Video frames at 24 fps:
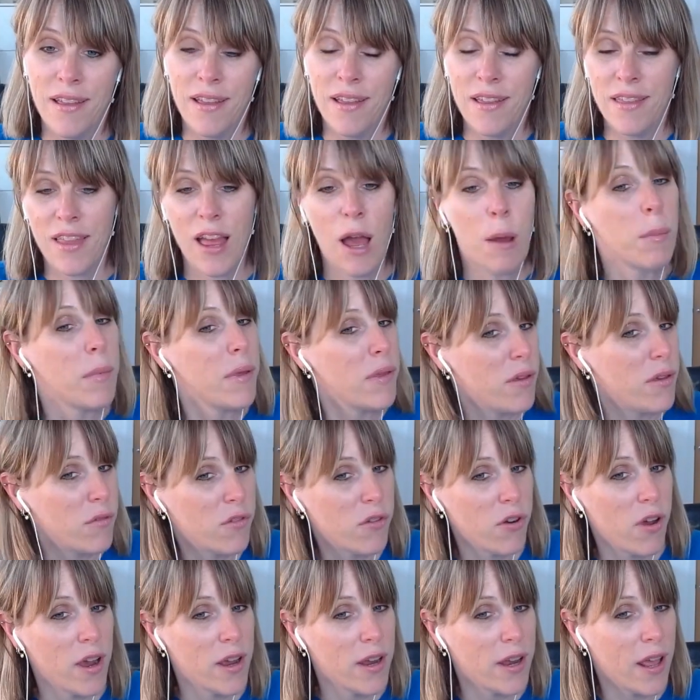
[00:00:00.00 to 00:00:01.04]
That means you've
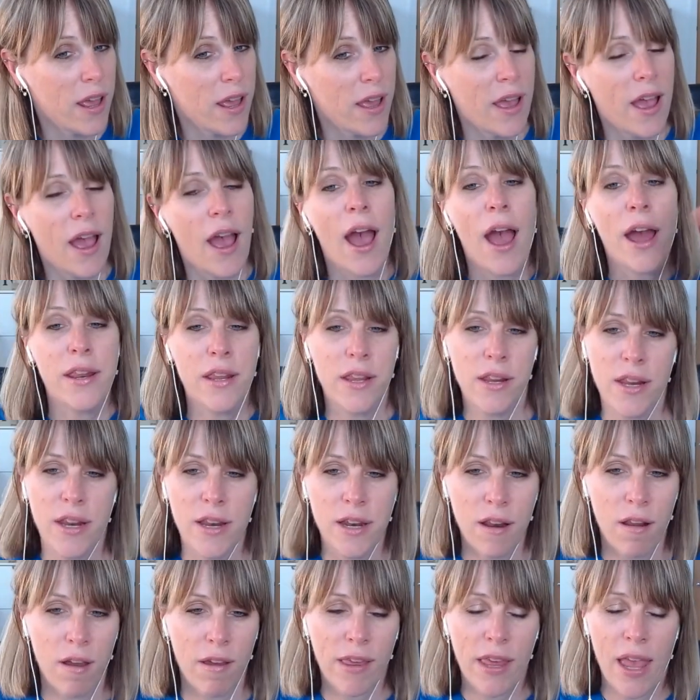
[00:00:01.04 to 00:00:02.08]
tried it and you
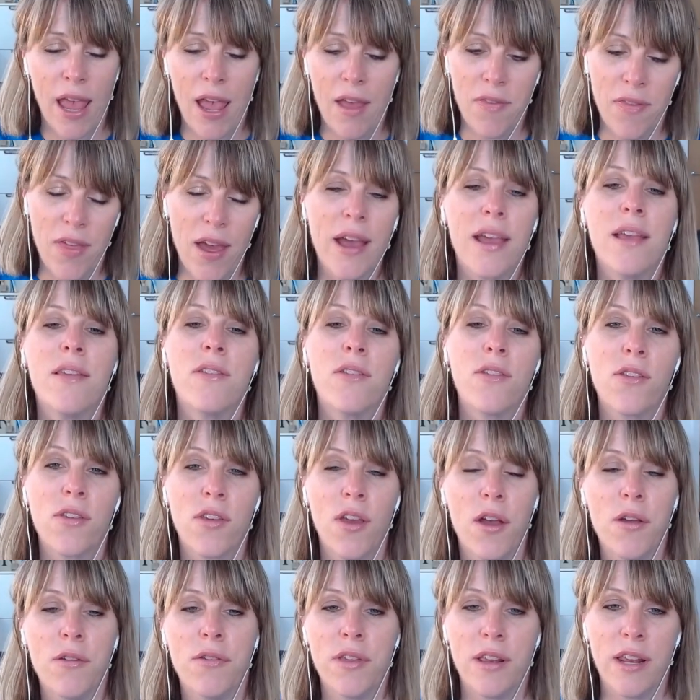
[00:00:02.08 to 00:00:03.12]
didn't like it, and that is
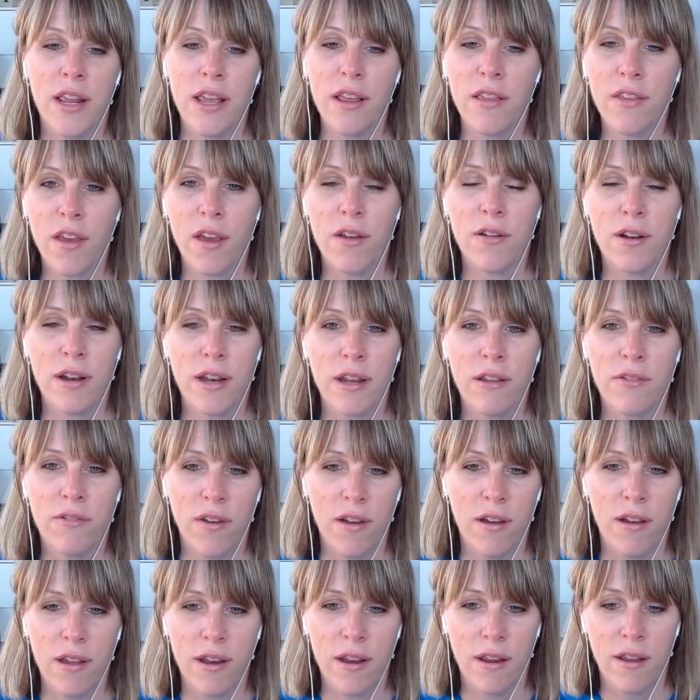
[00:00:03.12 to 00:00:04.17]
totally, totally
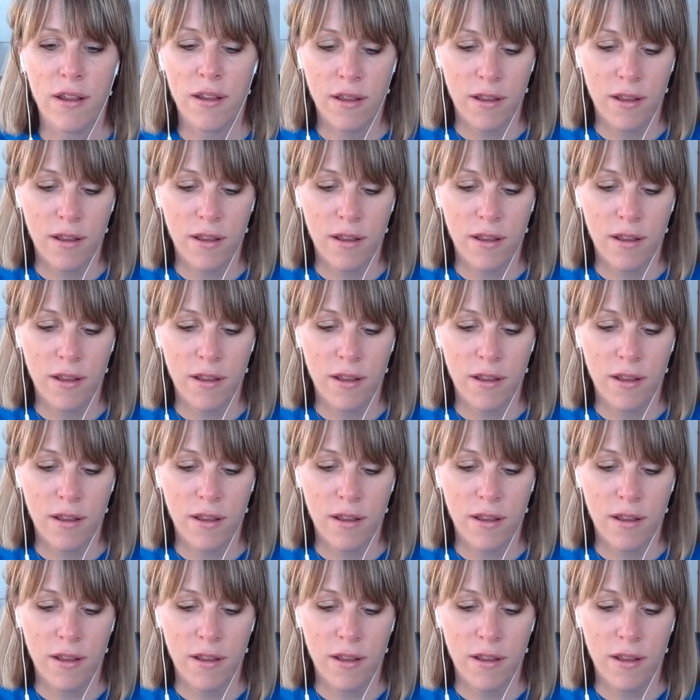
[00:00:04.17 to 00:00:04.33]
fine.